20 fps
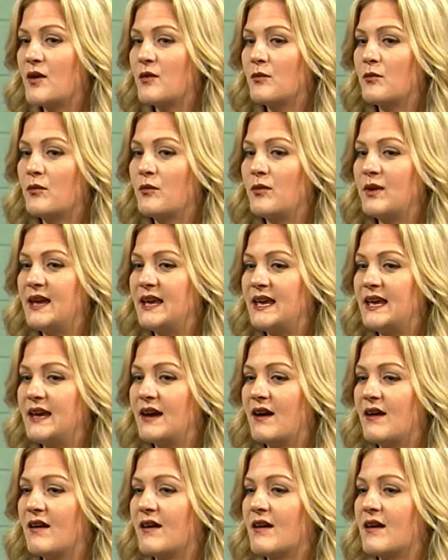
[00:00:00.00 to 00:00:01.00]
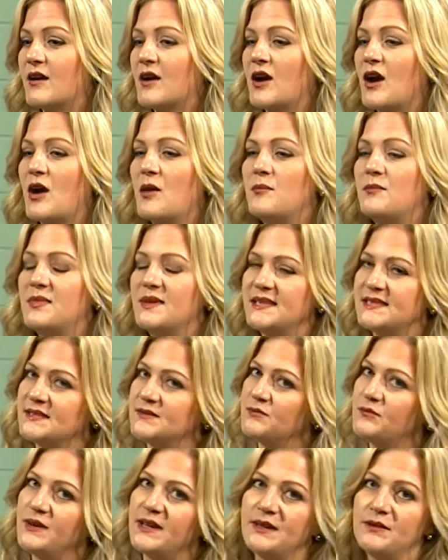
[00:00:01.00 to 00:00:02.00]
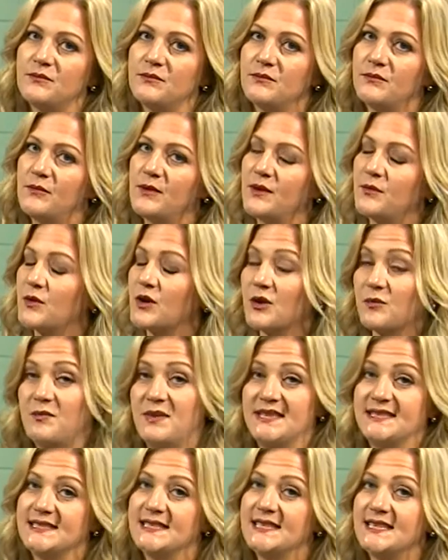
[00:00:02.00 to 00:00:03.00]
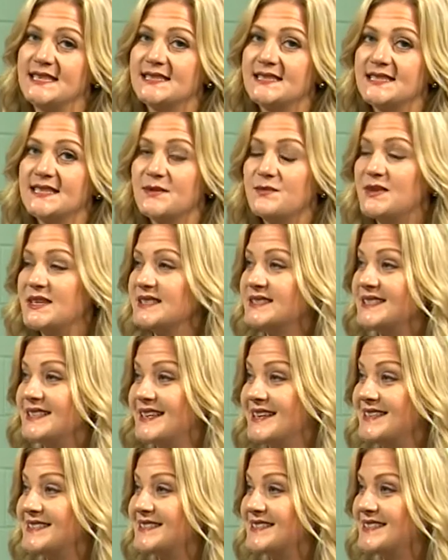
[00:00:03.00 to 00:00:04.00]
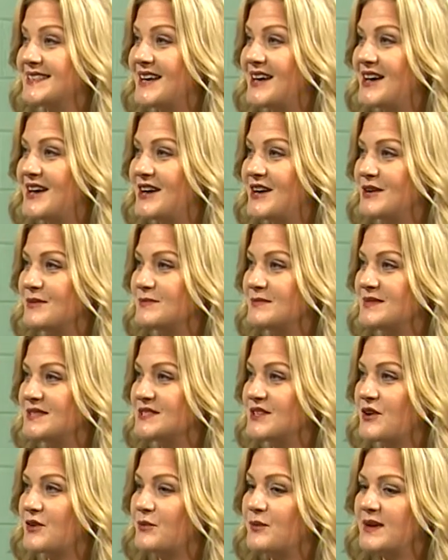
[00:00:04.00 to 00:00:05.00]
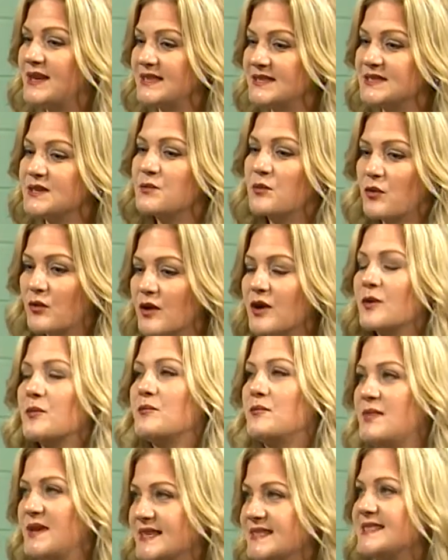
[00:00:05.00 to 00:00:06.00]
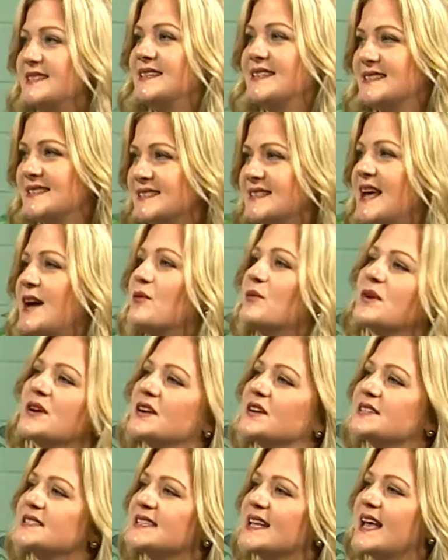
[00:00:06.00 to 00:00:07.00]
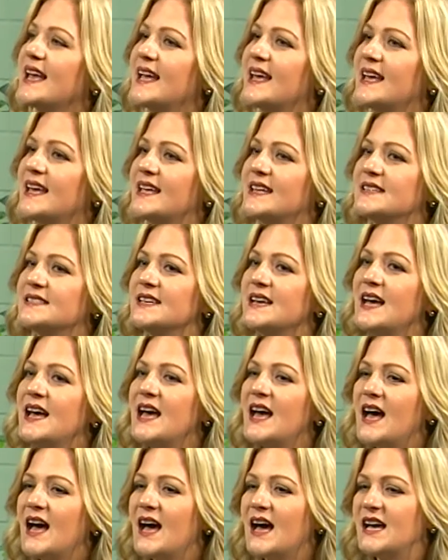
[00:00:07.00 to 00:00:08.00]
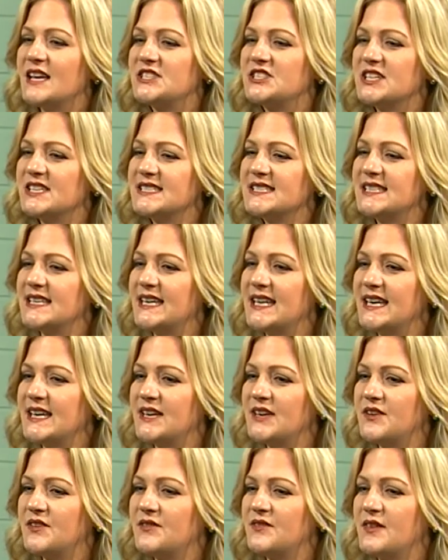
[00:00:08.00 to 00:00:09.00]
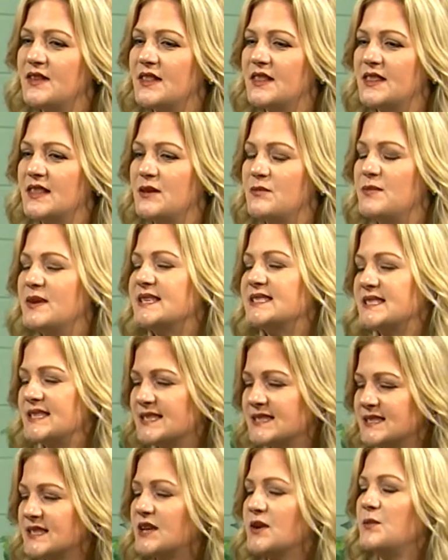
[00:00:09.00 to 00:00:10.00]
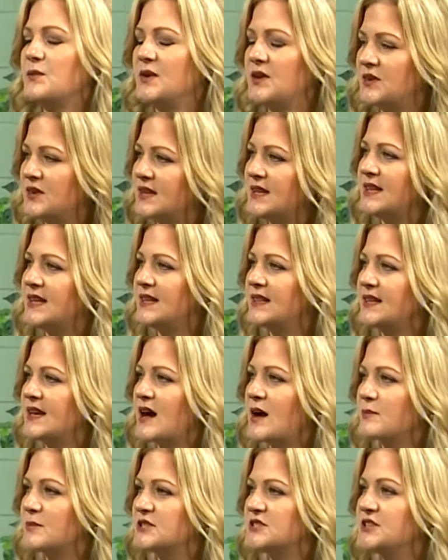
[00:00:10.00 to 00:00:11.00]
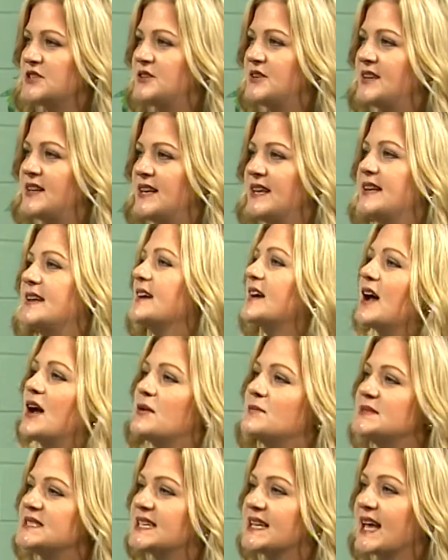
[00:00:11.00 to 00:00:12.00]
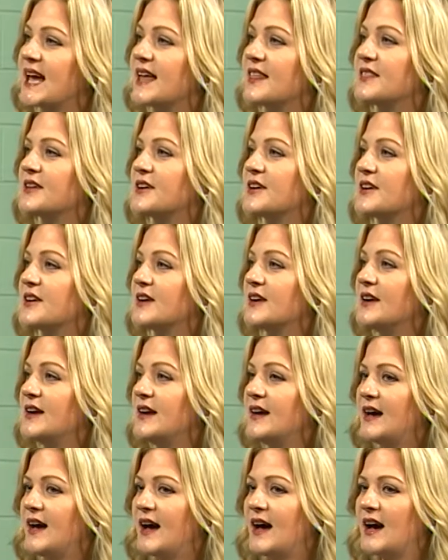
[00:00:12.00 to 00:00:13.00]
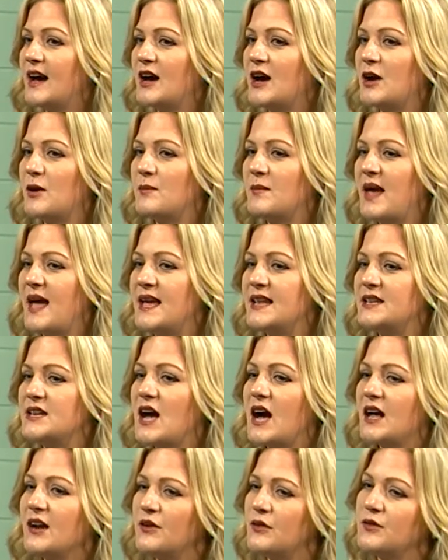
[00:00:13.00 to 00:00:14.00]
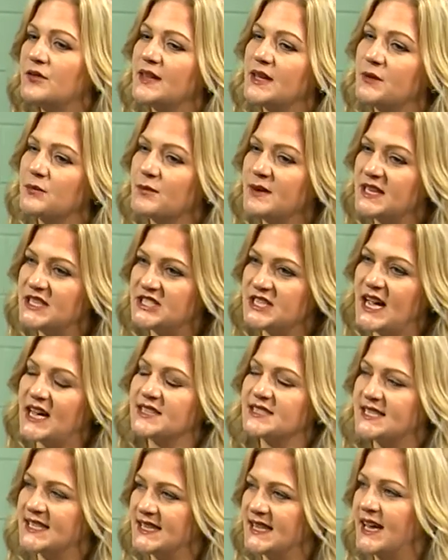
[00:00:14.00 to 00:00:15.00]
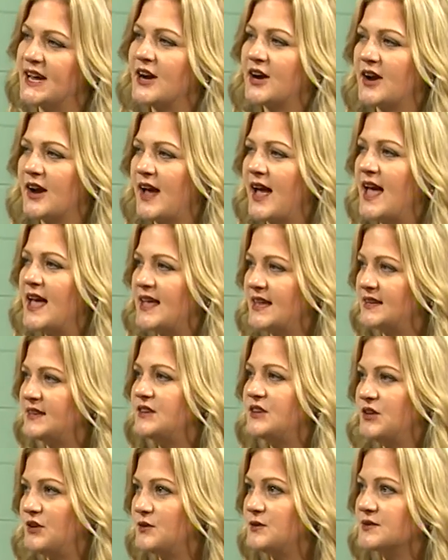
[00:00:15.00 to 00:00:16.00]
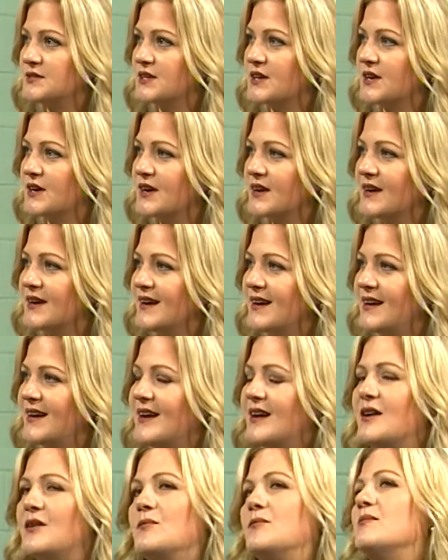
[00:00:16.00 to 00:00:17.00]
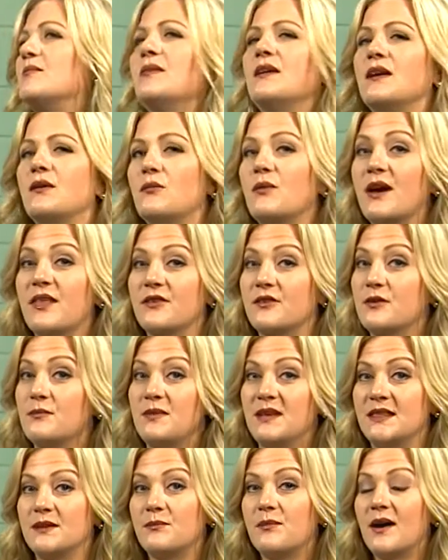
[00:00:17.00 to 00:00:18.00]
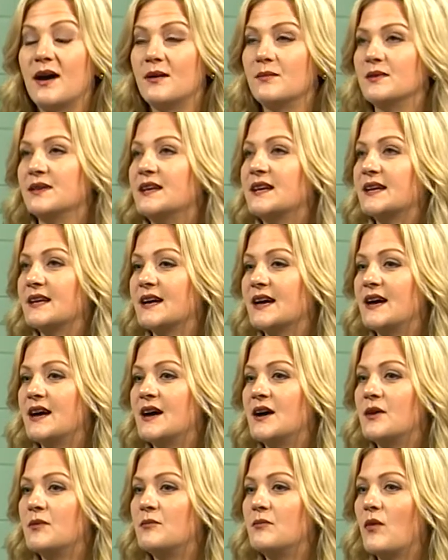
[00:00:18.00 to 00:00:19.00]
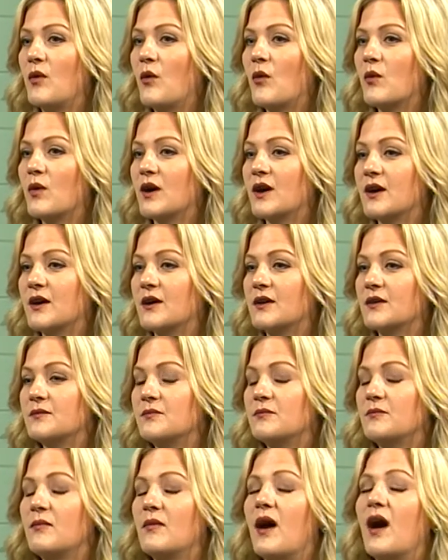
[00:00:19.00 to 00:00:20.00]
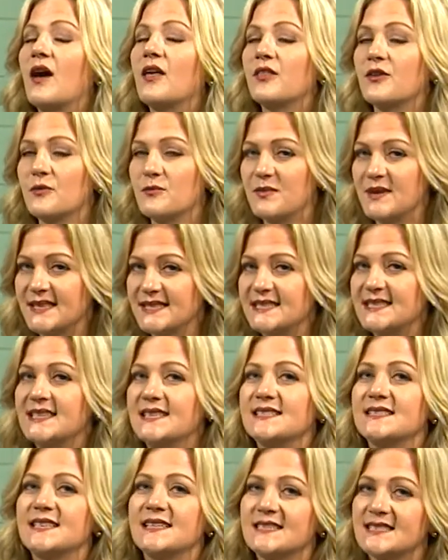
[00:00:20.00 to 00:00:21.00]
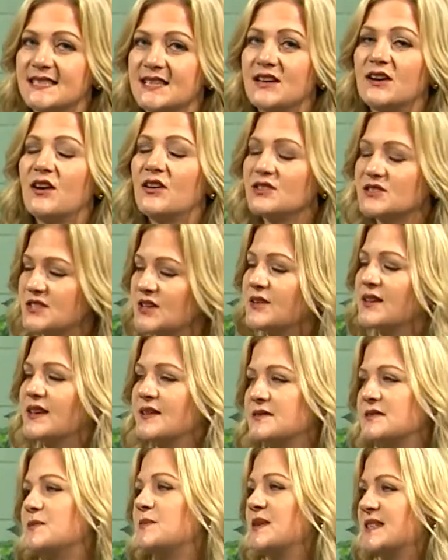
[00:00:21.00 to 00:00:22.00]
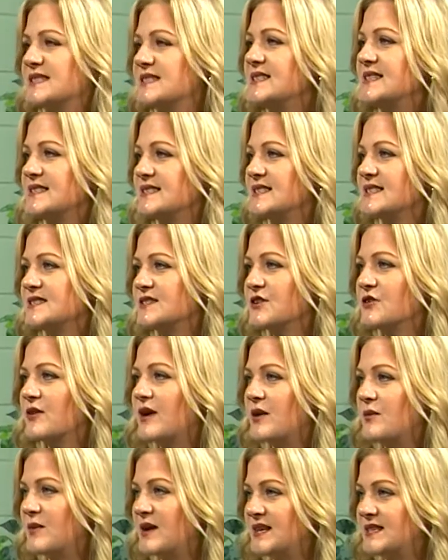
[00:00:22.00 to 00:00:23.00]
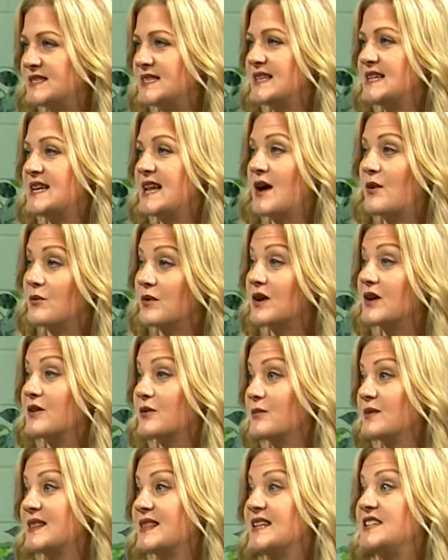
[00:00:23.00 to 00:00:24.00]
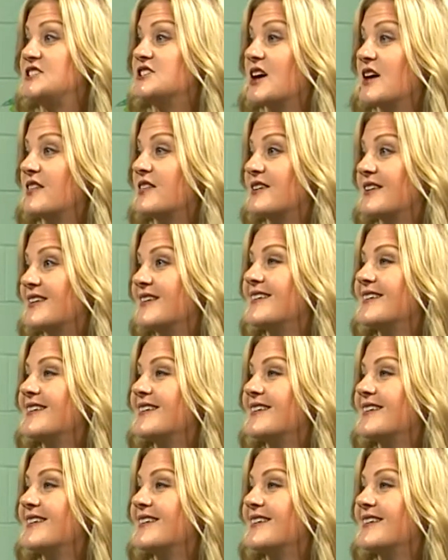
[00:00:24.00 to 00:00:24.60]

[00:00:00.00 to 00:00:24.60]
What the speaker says: We are we work business to business, so we support business networks, and just to give the business community the opportunity to come together and not only reach out to their end user, whether it be the public or other businesses, it also gives businesses a great way to network with each other.